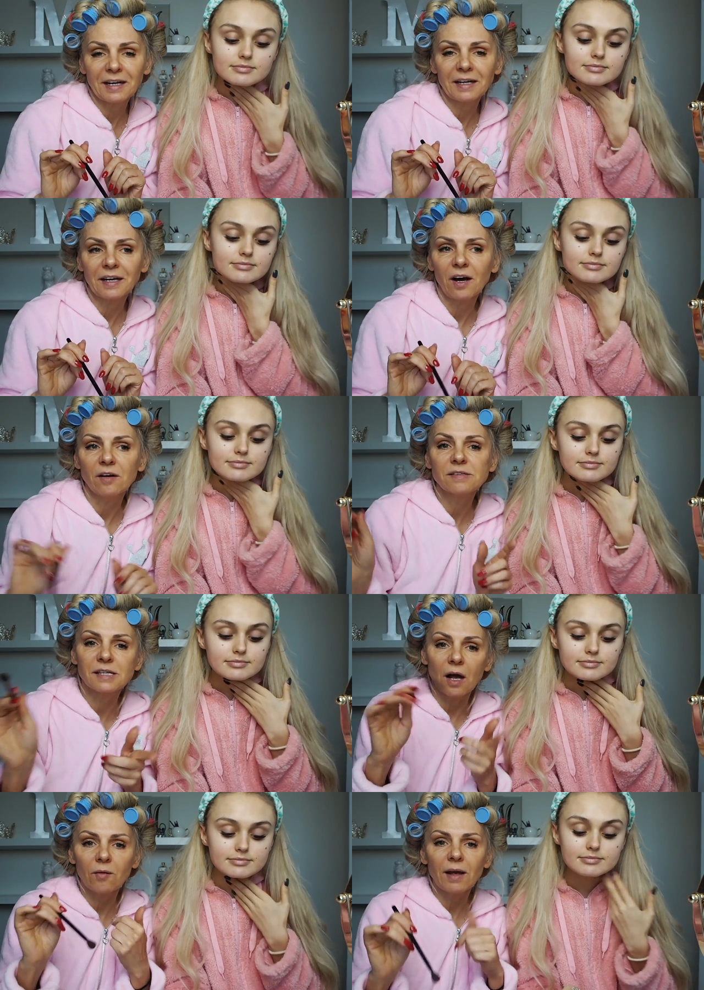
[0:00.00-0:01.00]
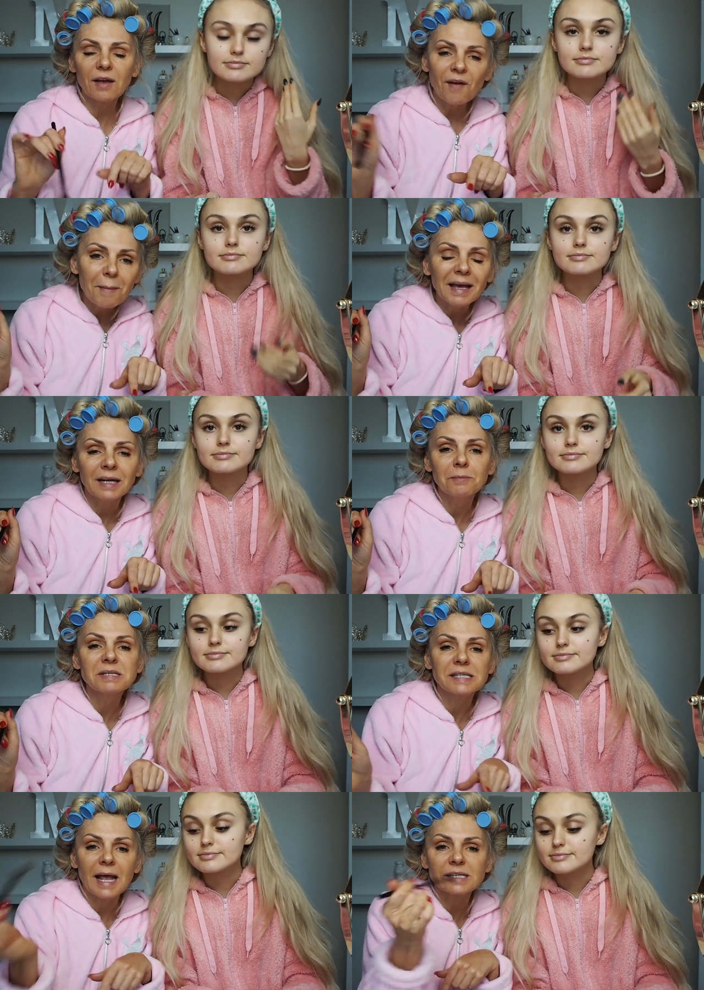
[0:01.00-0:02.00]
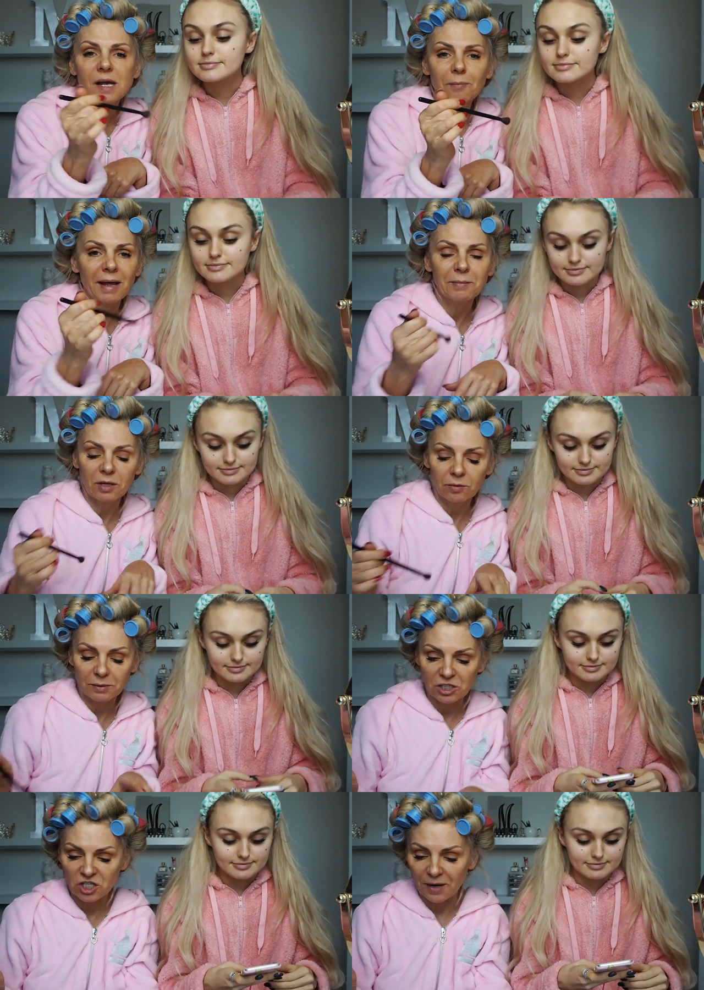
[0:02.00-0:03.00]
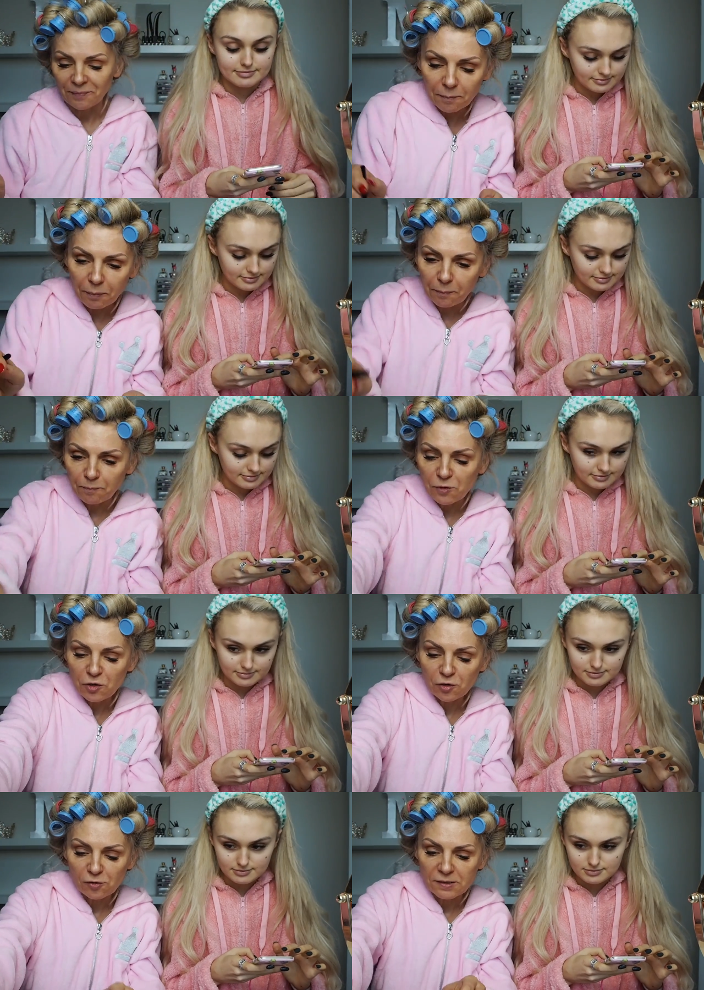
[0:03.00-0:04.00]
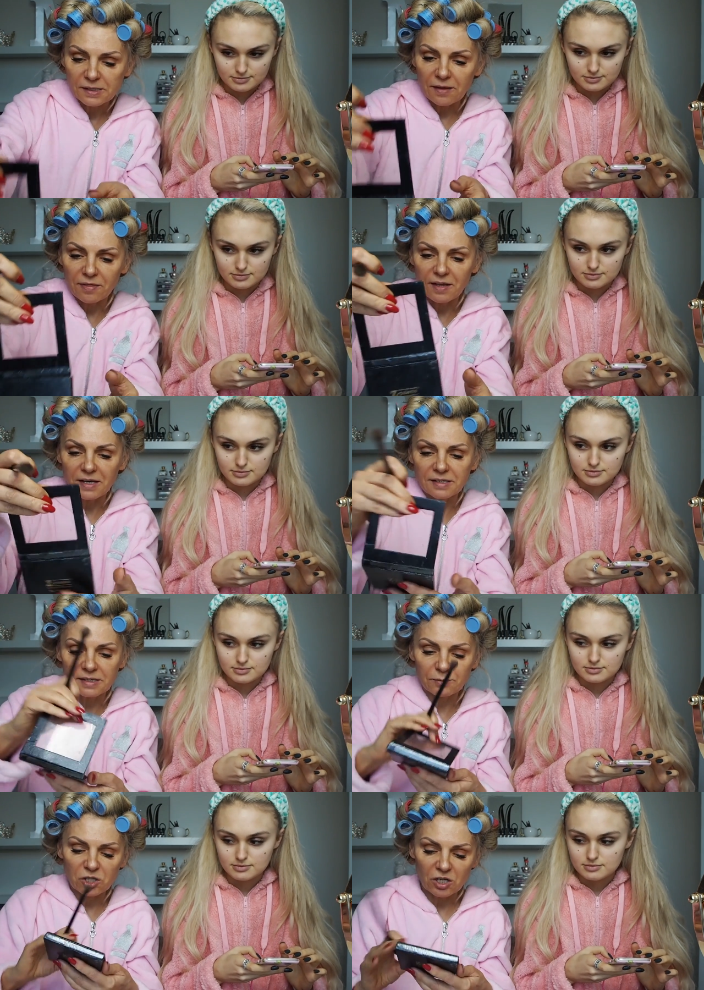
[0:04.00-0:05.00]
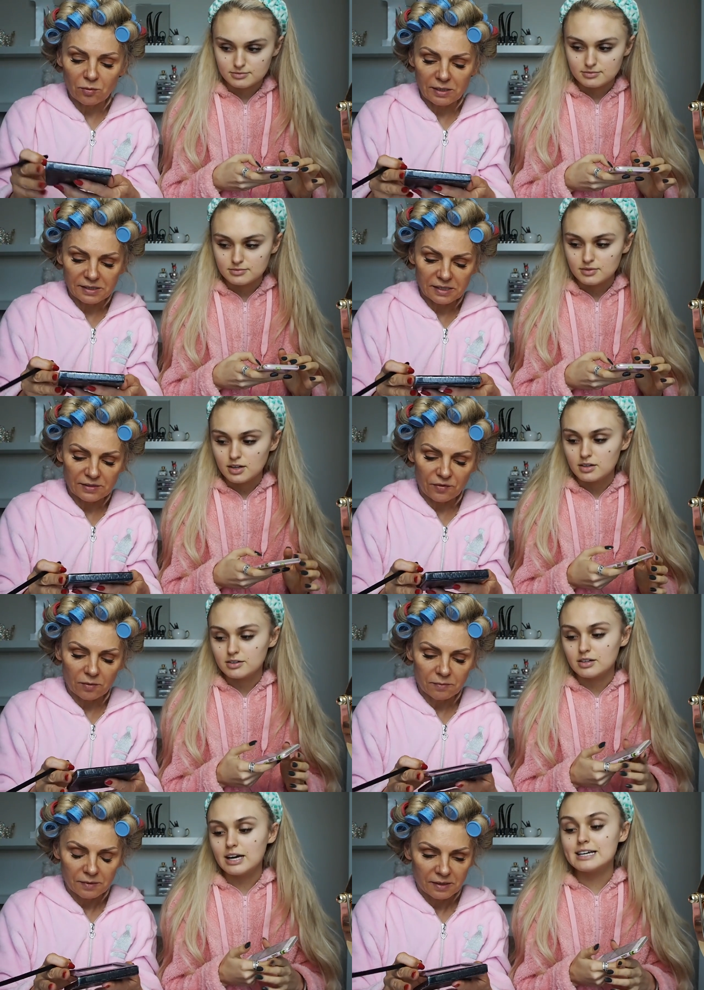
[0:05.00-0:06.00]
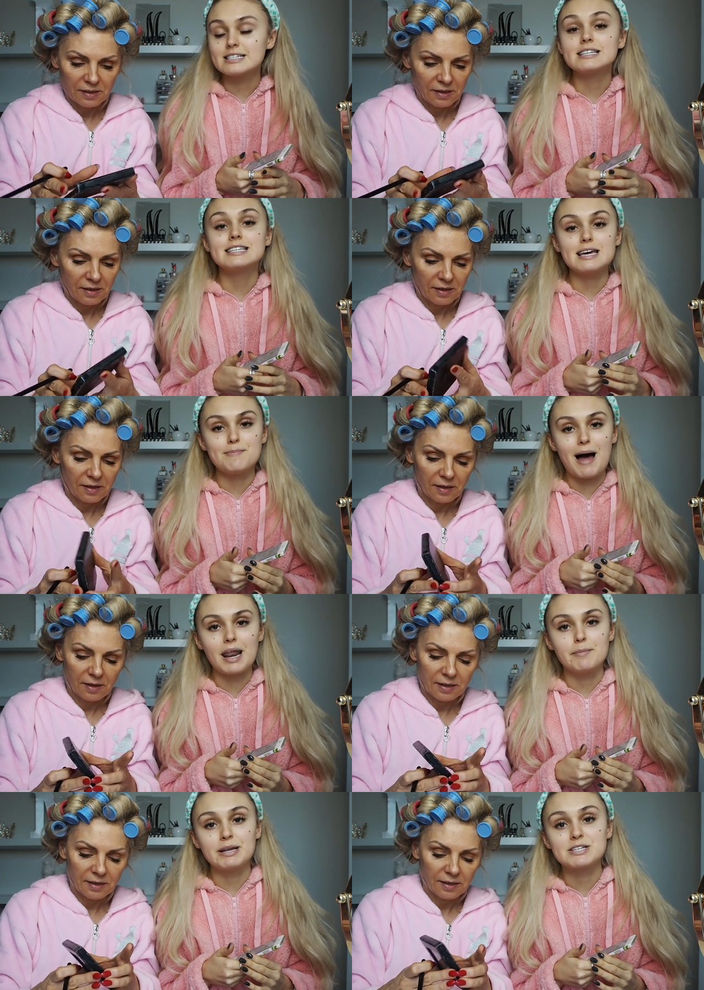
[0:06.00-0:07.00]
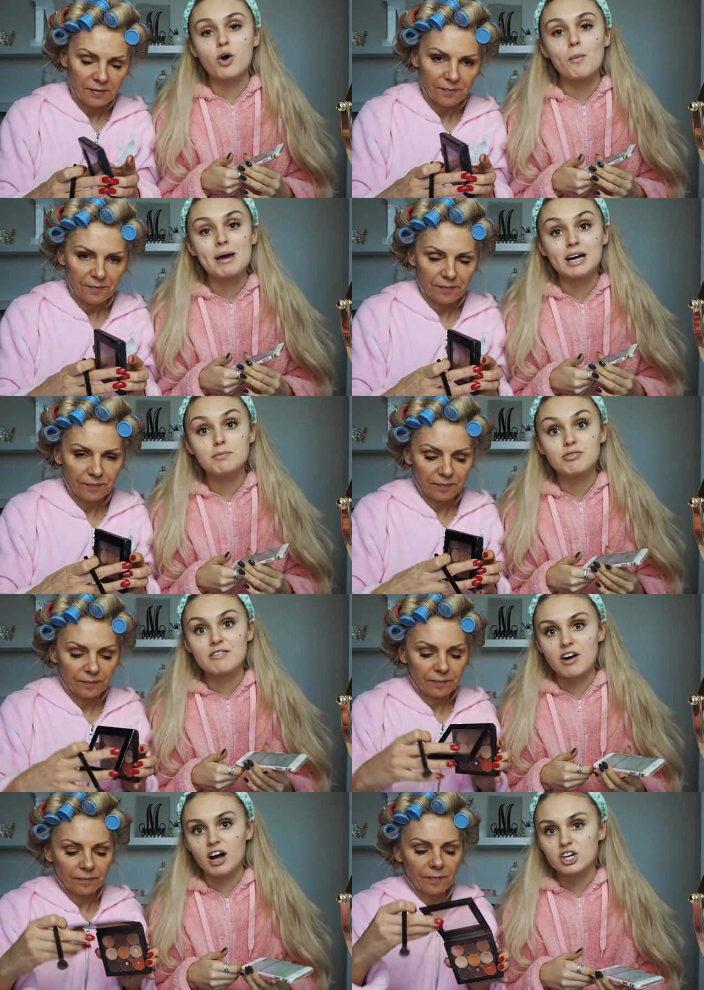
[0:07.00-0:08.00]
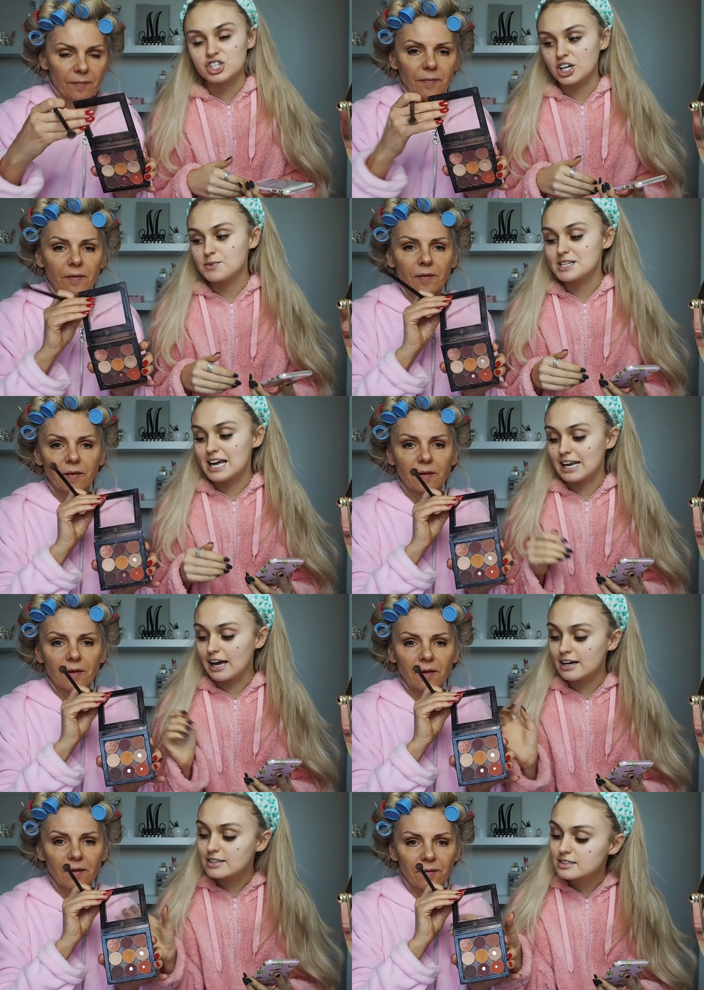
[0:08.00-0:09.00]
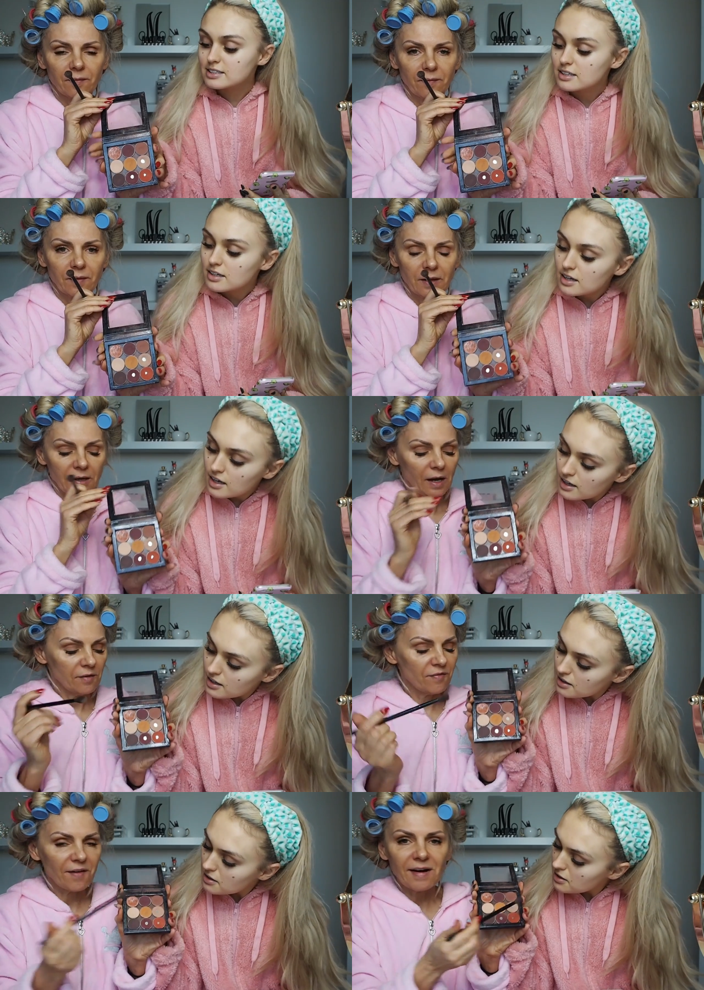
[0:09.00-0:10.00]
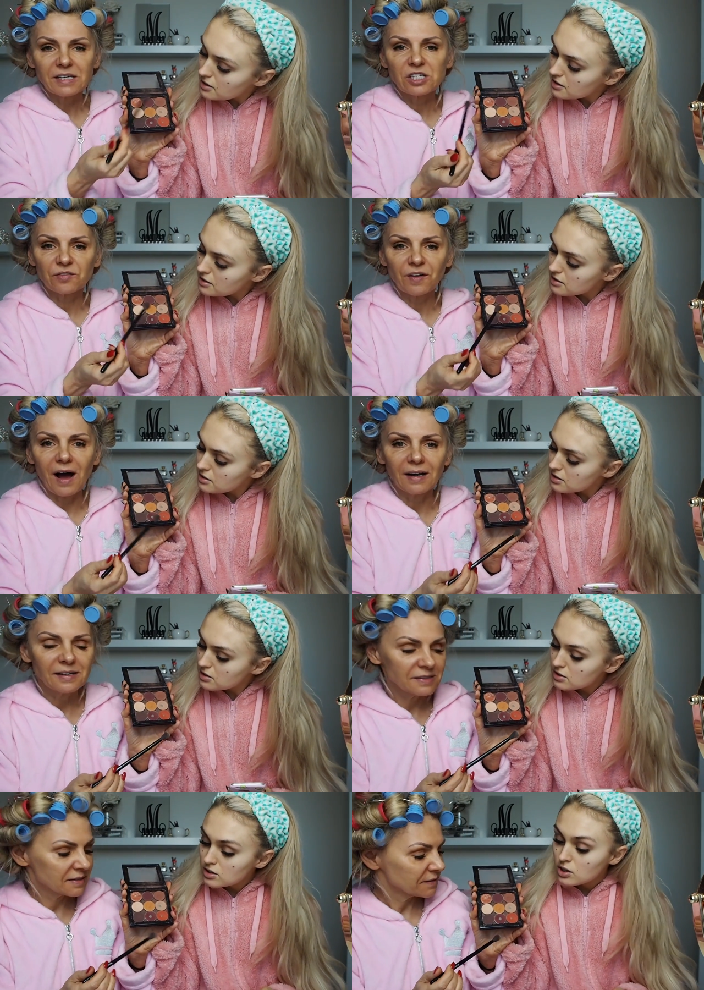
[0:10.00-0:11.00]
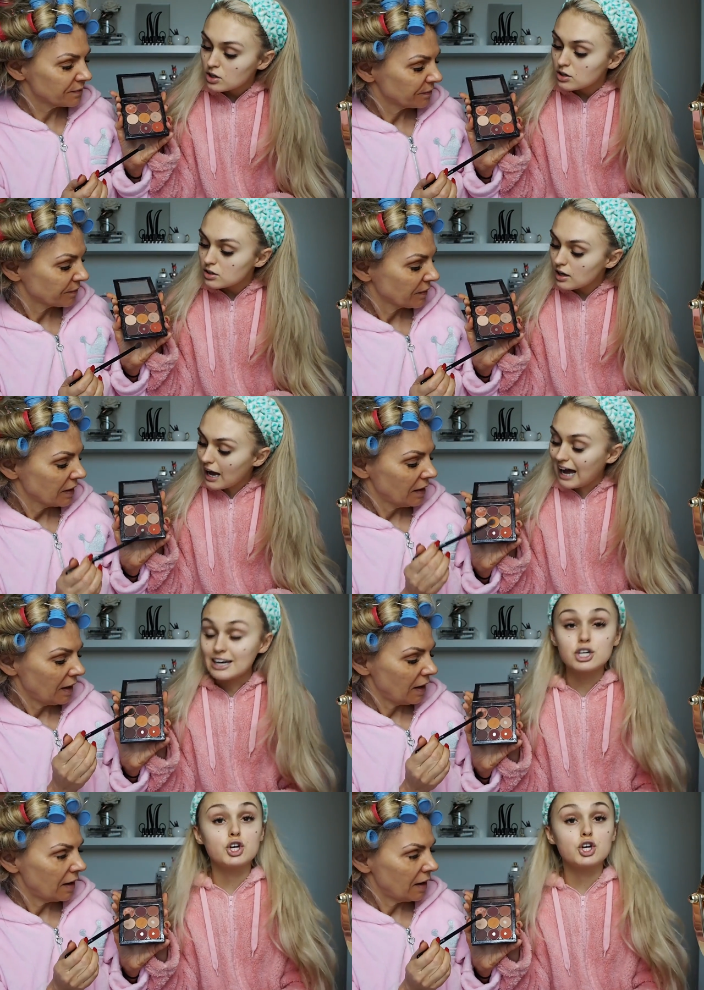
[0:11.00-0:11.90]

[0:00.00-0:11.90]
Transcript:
Speaker 1: that I know, so if I make any mistakes, blame it on Misha. Use this. Misha, where's this from?
Speaker 2: It's a Z palette, but it's got Makeup Forever eyeshadows in it. Variety of colours and